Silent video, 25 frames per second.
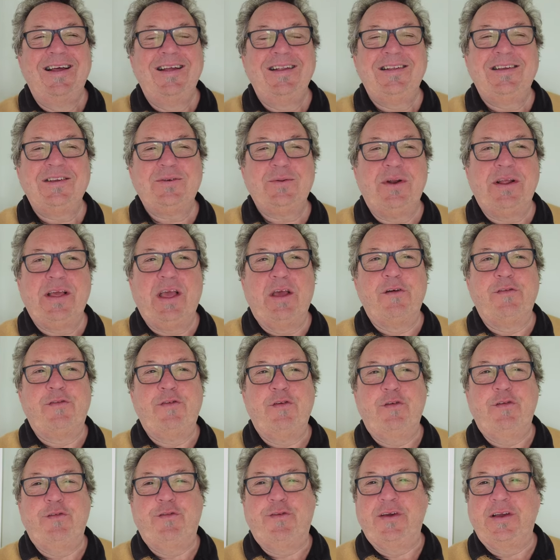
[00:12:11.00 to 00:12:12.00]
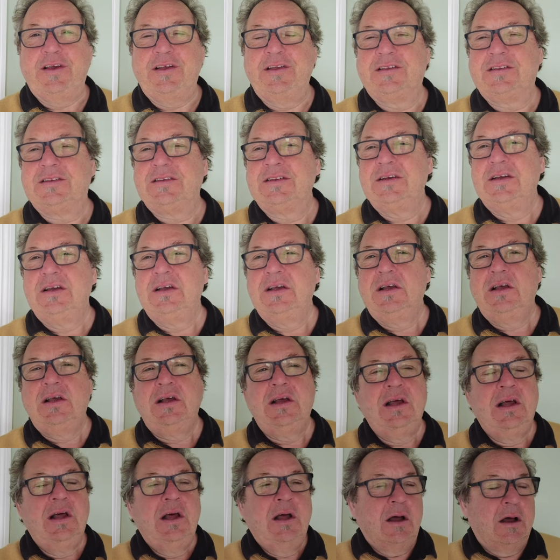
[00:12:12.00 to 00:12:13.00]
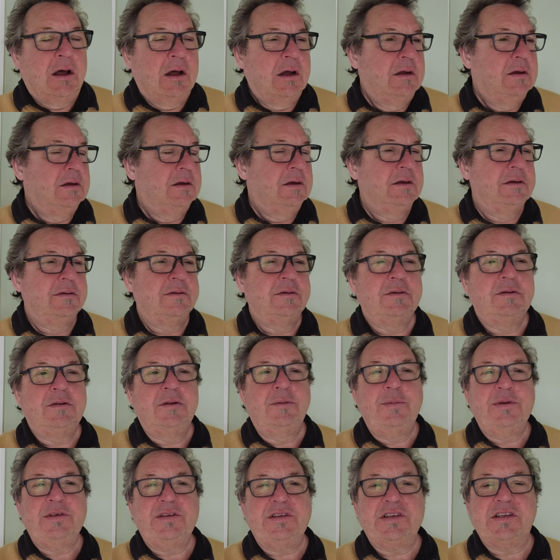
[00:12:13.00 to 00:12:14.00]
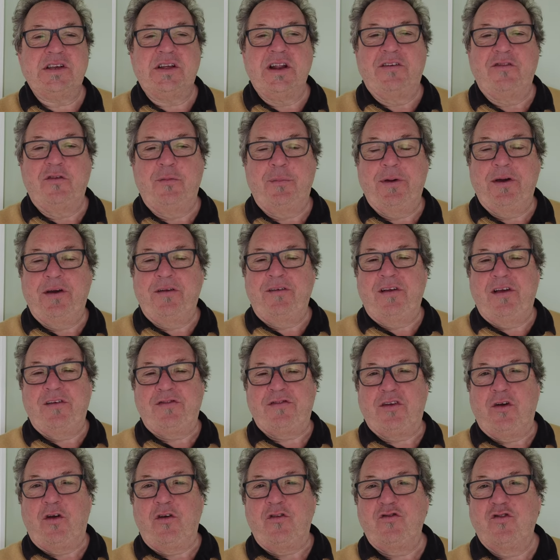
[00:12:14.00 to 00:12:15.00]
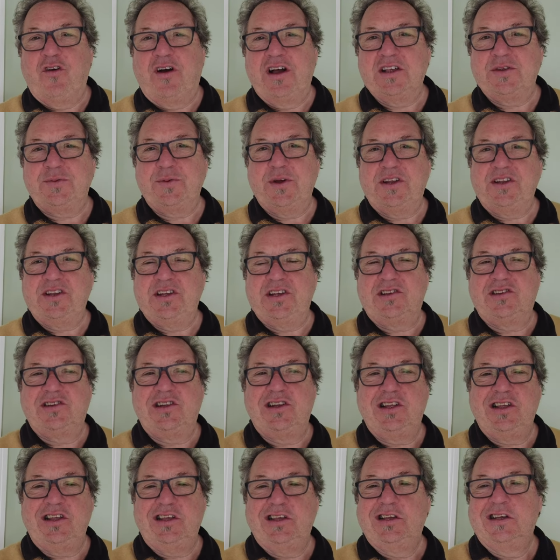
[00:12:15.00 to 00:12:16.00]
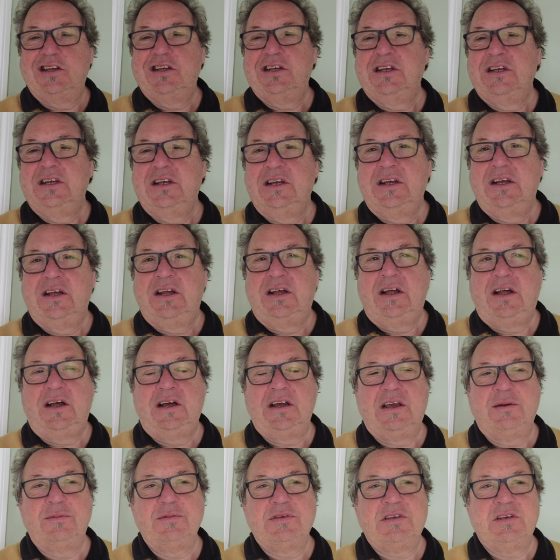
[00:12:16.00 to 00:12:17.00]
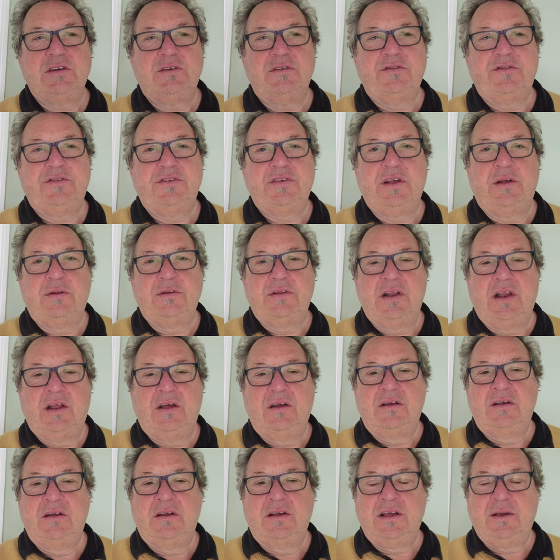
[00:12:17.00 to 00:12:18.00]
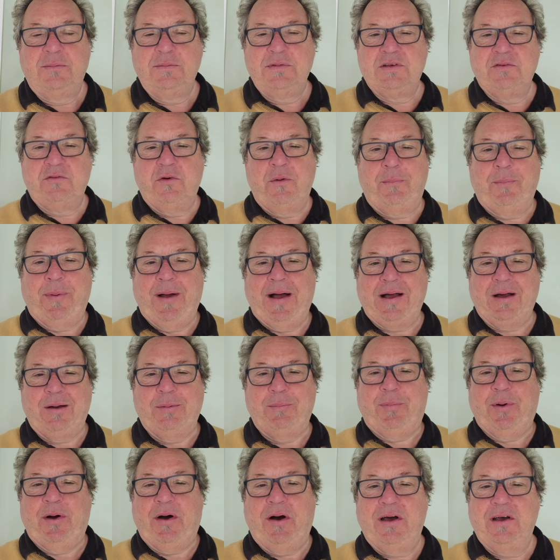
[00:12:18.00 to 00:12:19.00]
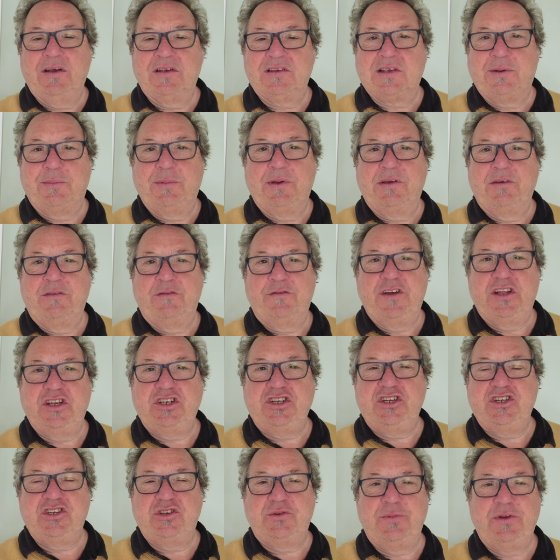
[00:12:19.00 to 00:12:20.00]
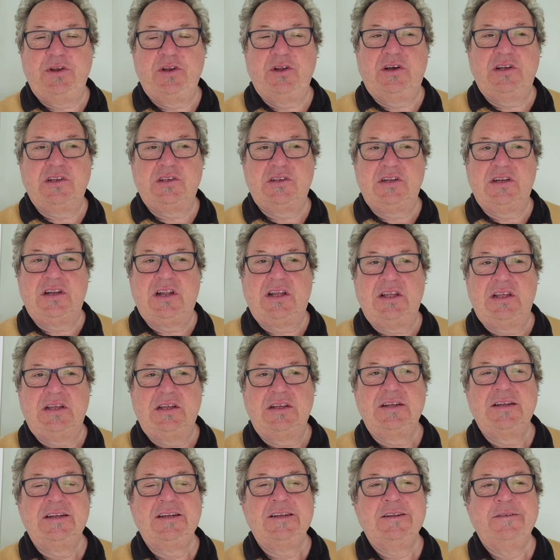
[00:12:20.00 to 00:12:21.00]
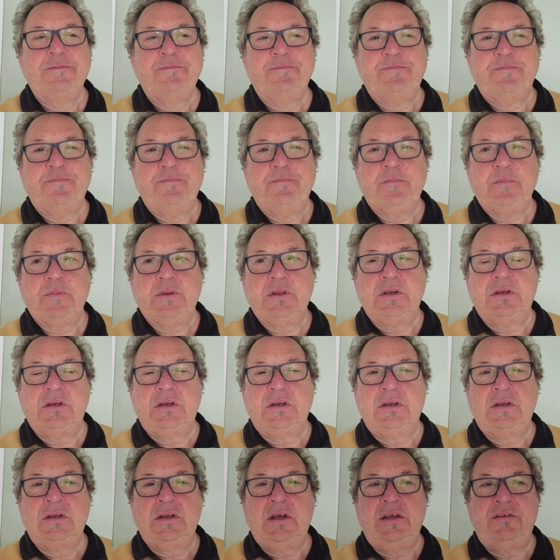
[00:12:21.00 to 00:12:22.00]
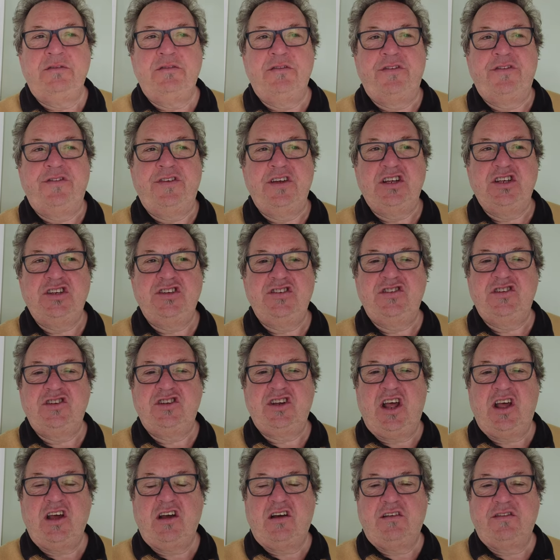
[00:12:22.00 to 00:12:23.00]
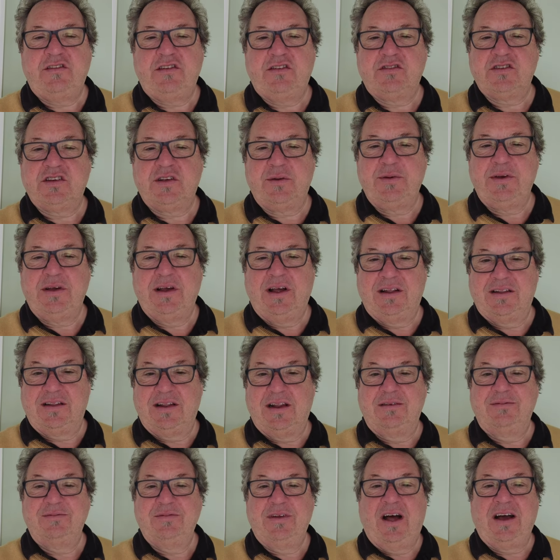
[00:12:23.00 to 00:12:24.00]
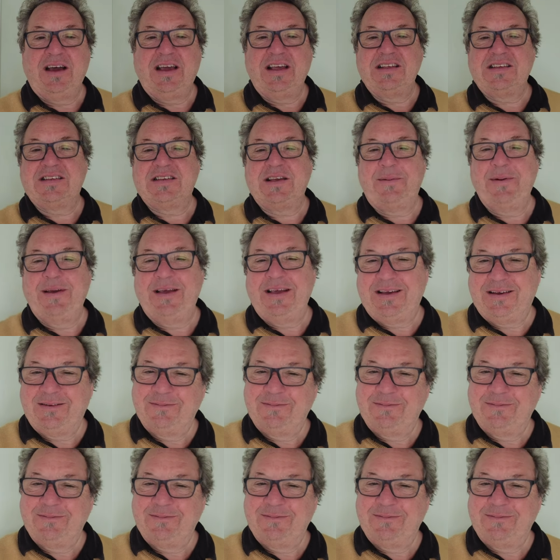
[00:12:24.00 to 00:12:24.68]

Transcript: Just want to get a few things. Mrs. going to have a bit of leftover rice we had yesterday. I'll get myself, I will get myself a of pie or something. The veggies would be nice today in Fish Day After or something. I will get something.